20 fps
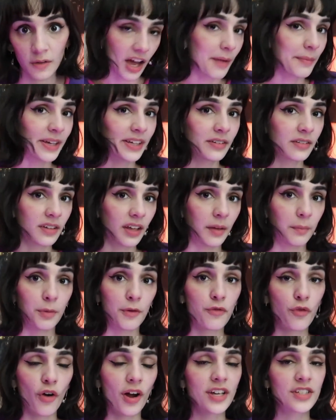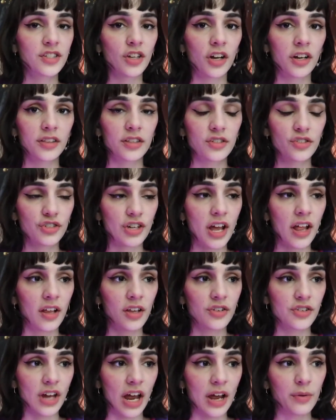I mean, before I started this
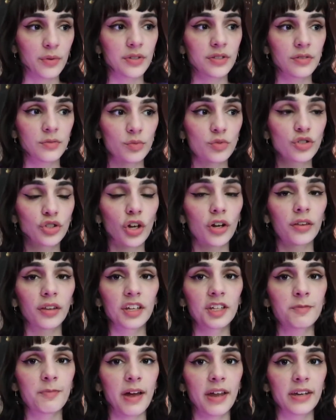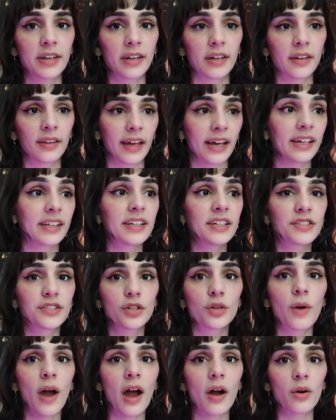challenge, I was certainly spending at least
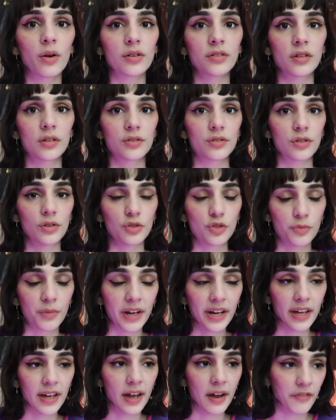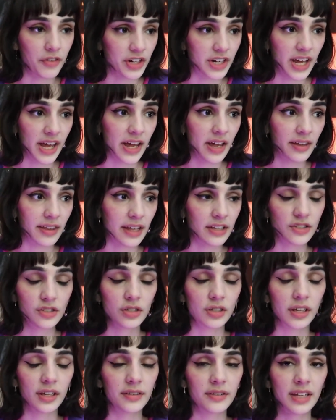2 hours on social media every day, and
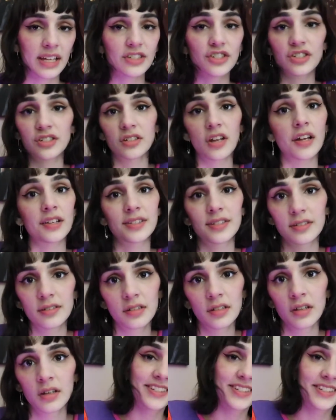that's just nuts.